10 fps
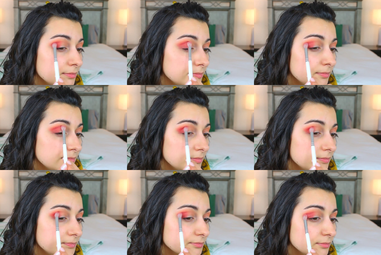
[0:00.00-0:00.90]

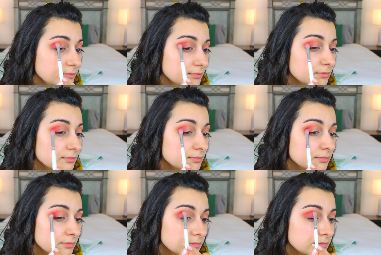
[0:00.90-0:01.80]

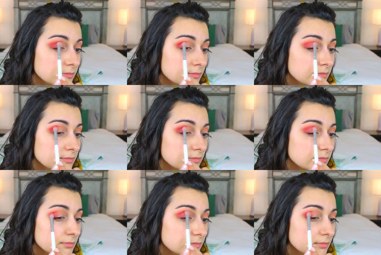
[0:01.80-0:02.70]

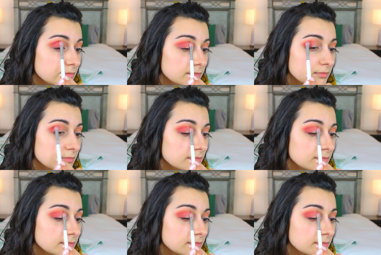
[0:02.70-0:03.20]
Nothing is said.